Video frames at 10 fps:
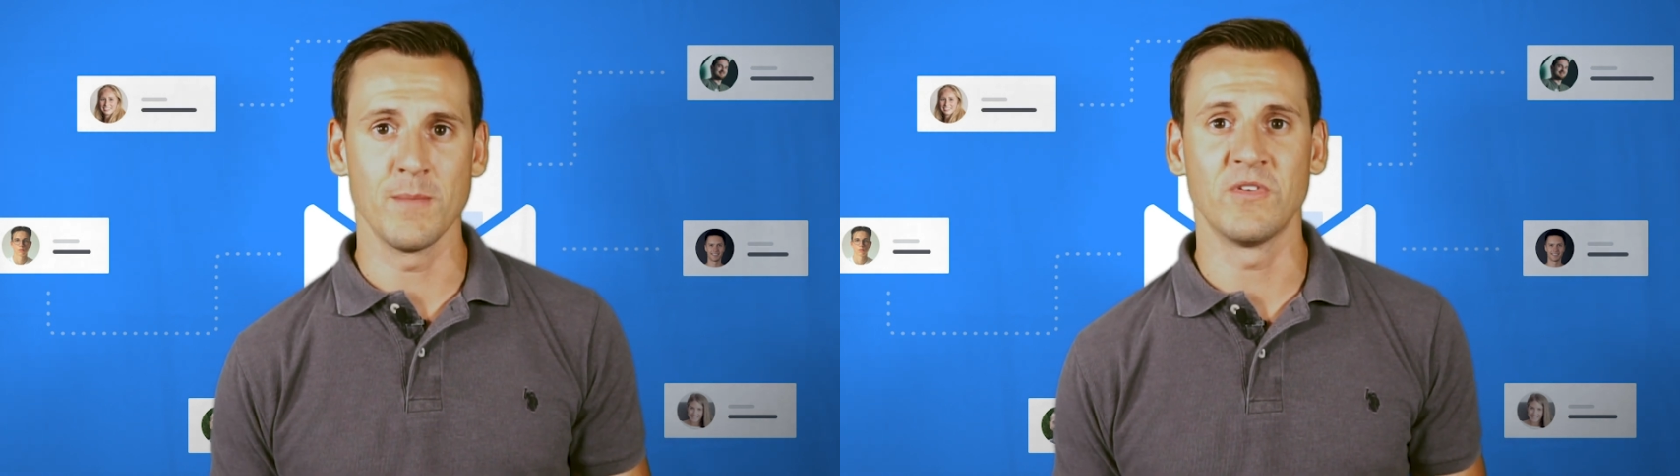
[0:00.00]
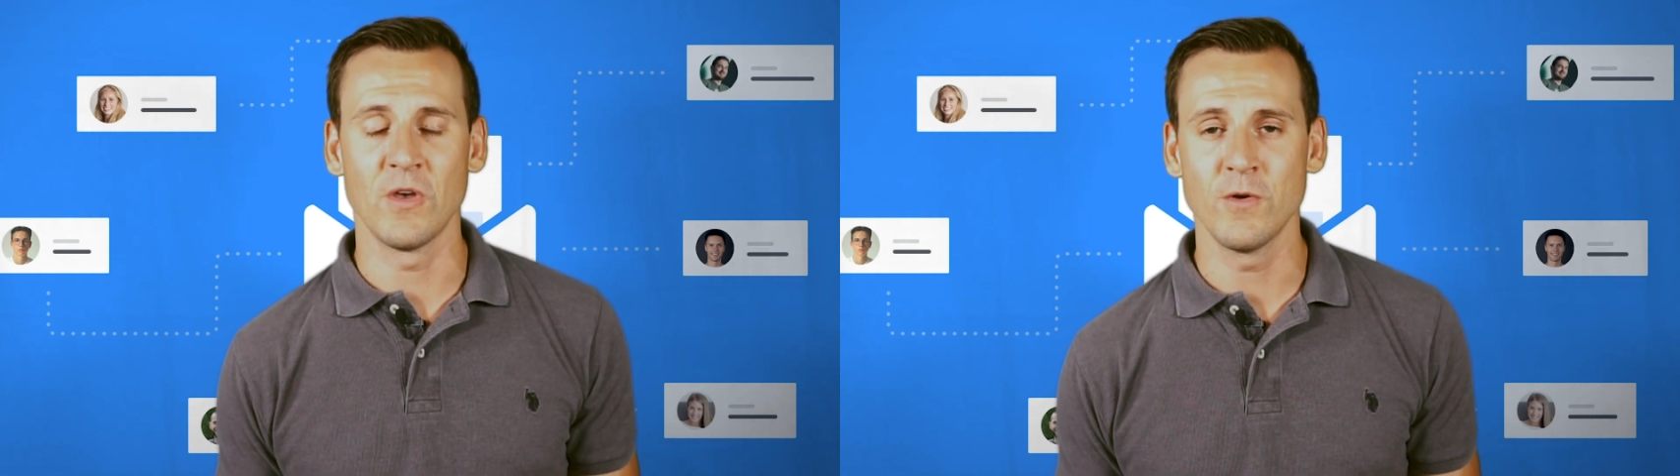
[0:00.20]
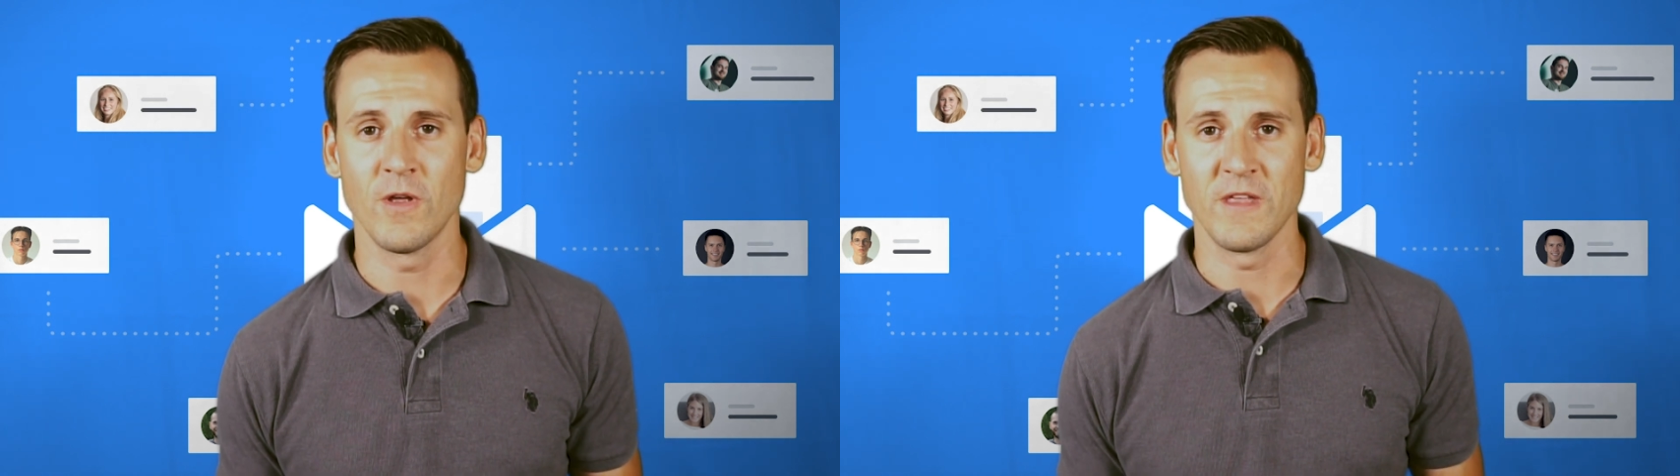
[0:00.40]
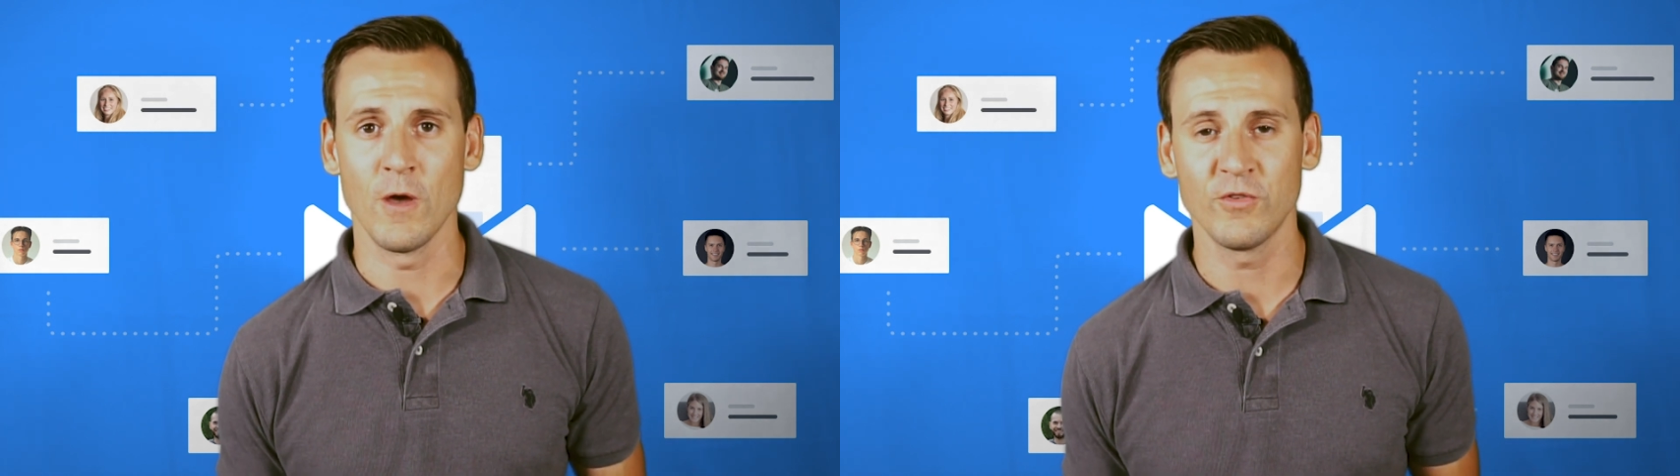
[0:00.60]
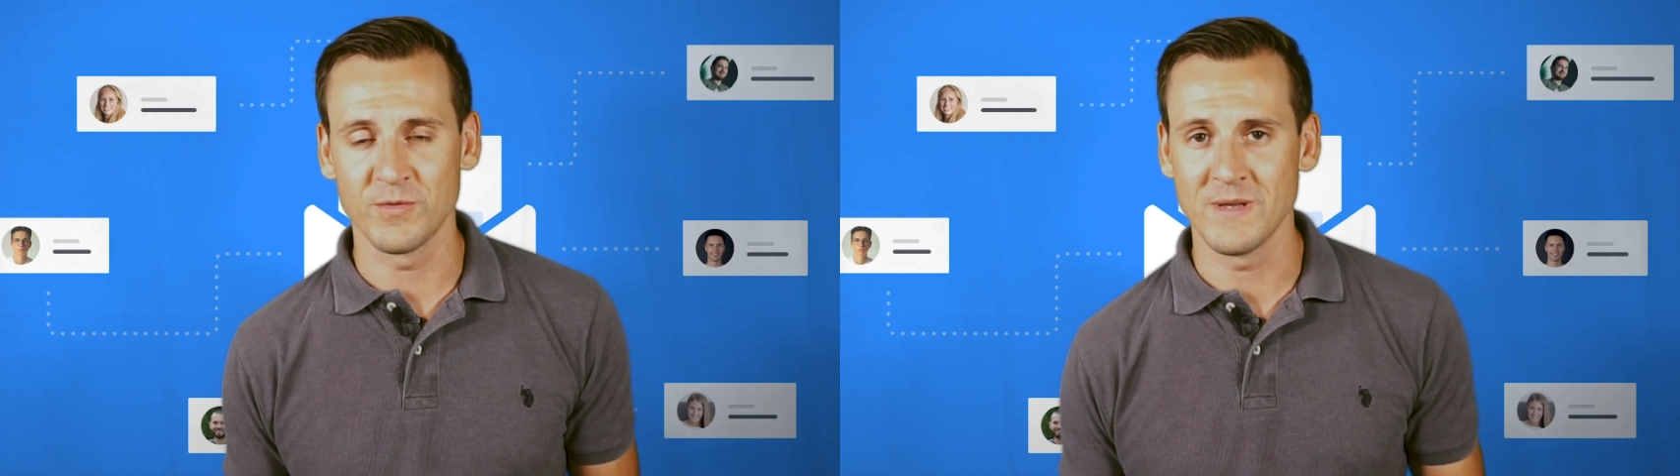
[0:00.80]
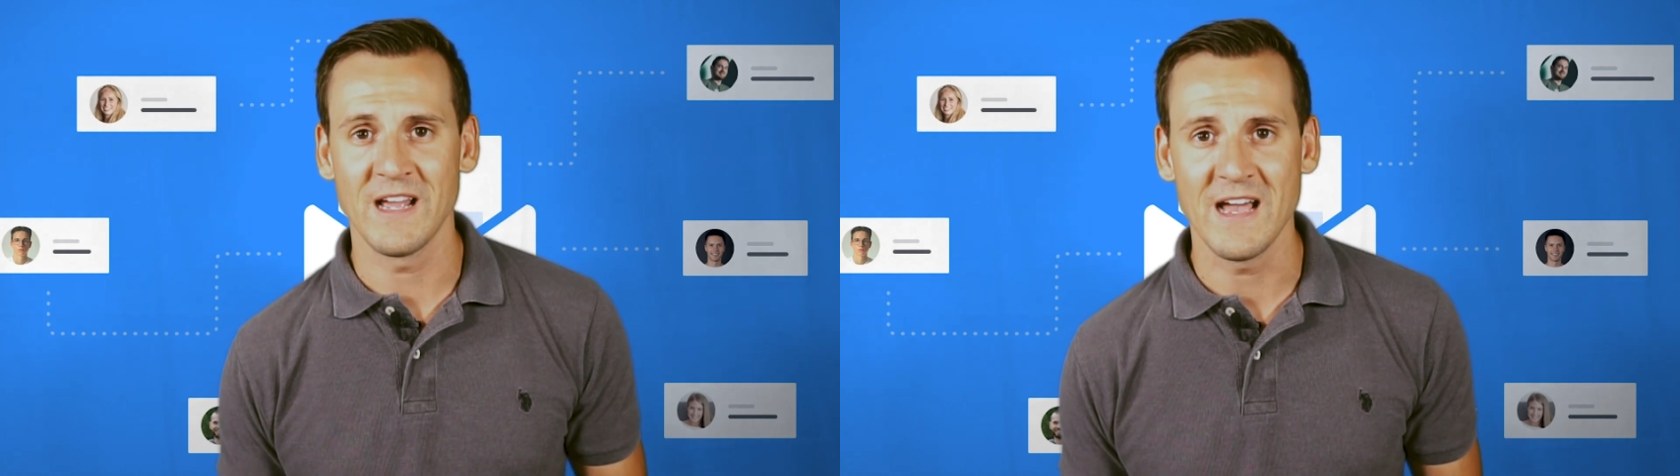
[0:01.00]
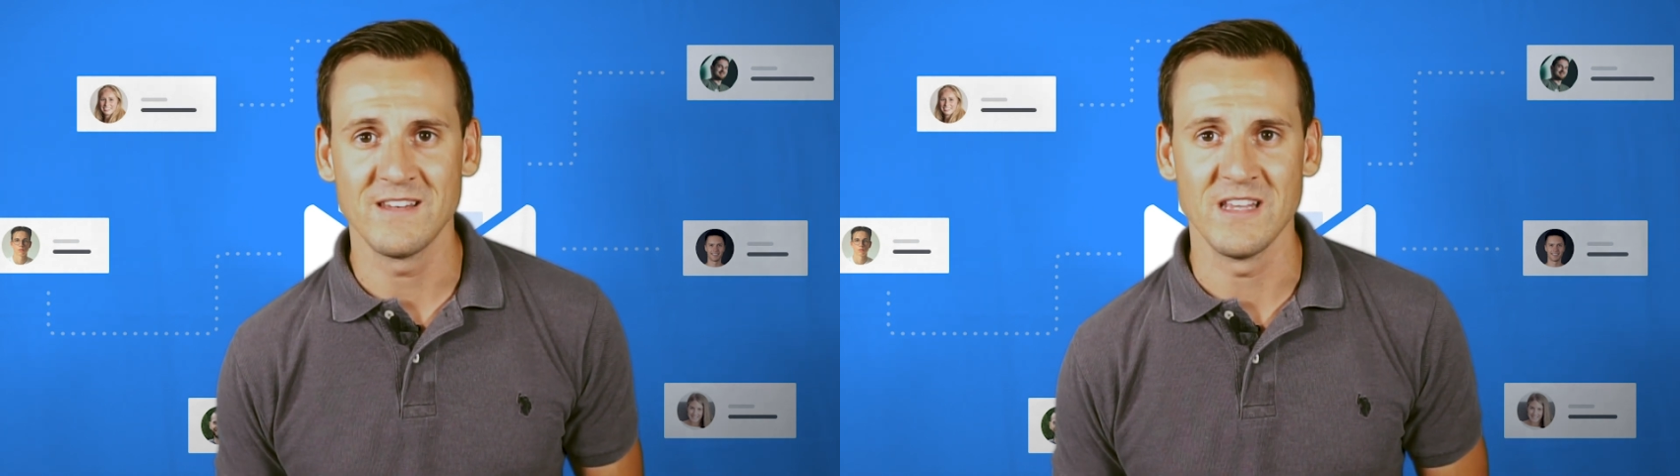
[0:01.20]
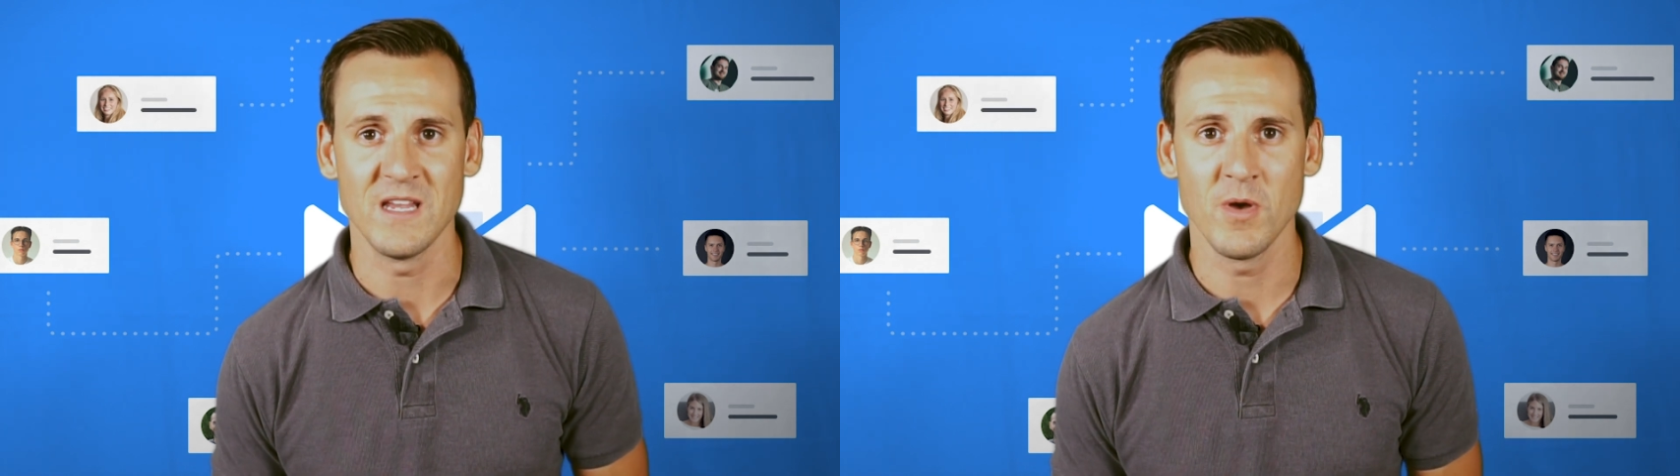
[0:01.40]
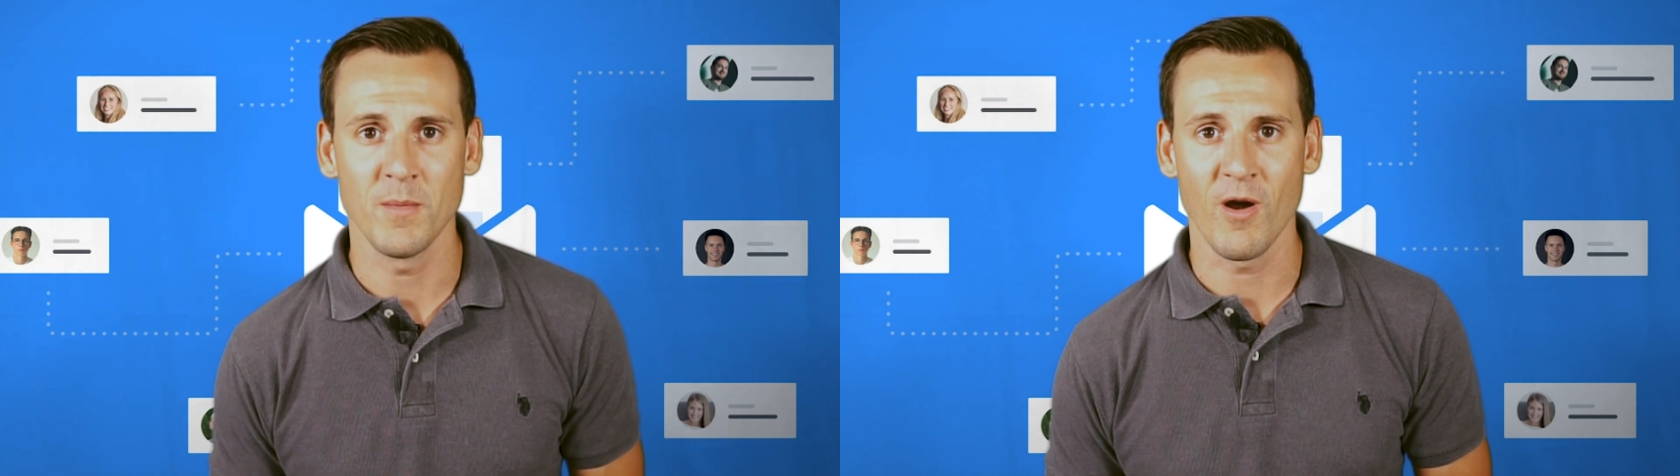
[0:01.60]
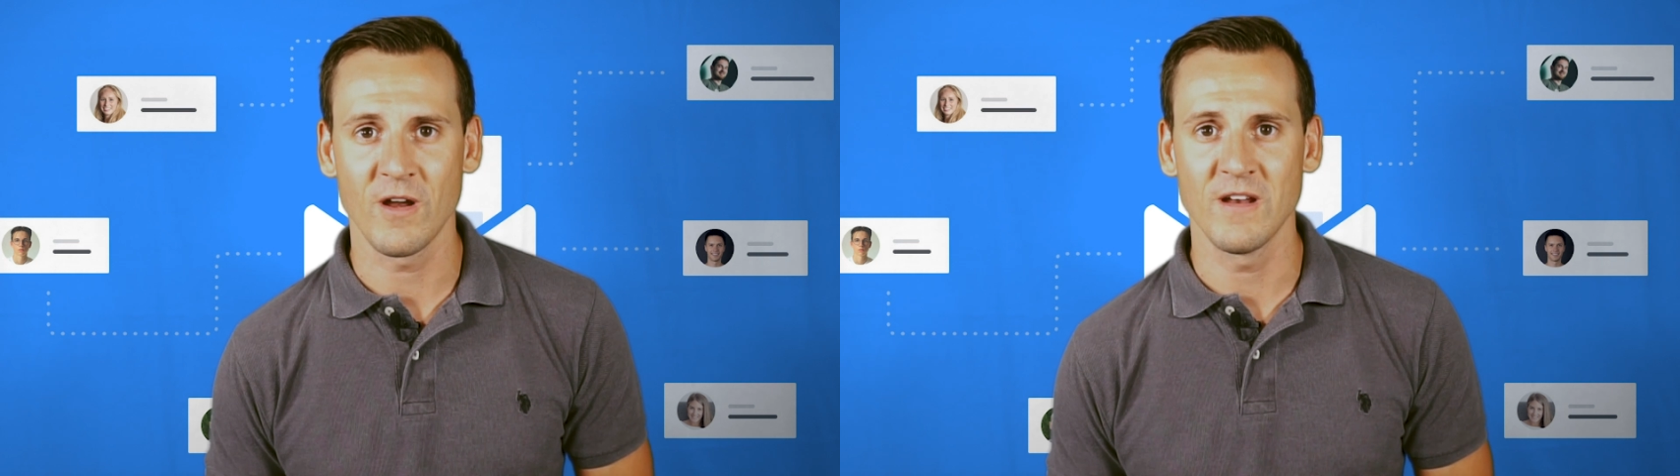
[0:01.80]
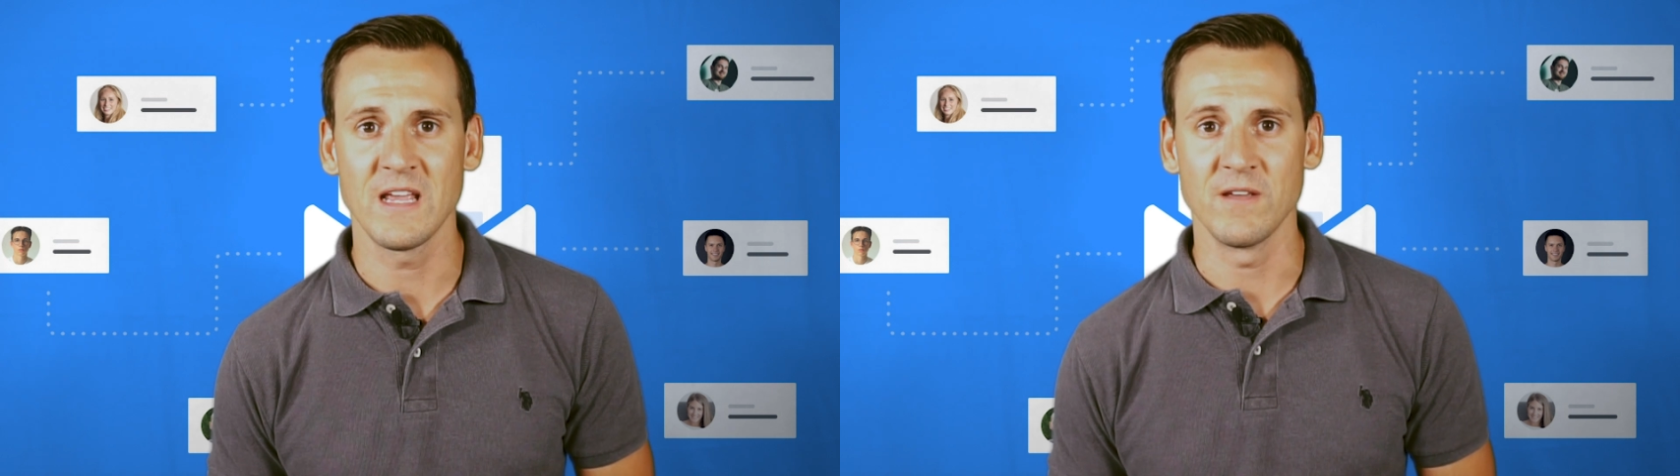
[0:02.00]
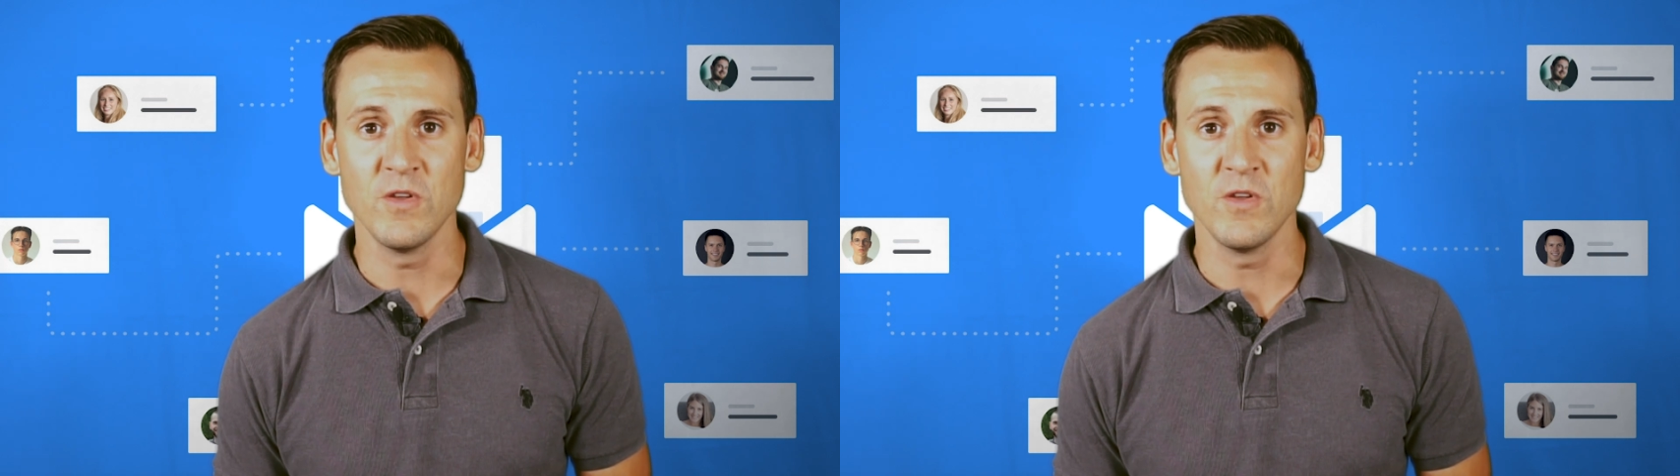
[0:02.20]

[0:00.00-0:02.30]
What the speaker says: episode on the Ultimate Guide to Email Marketing.